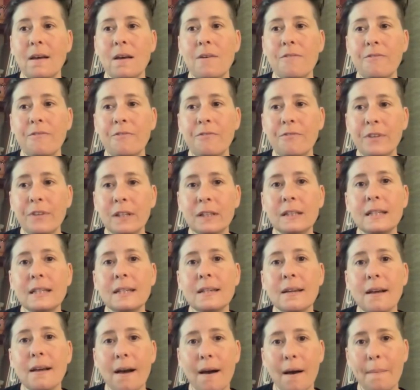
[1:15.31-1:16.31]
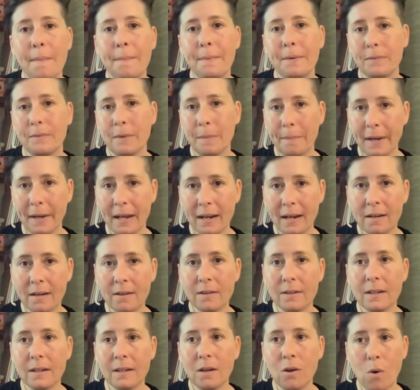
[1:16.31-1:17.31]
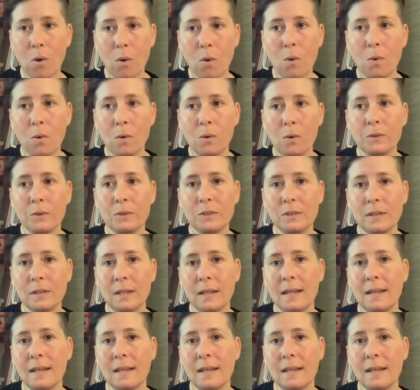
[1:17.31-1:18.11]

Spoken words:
filling up and repairing holes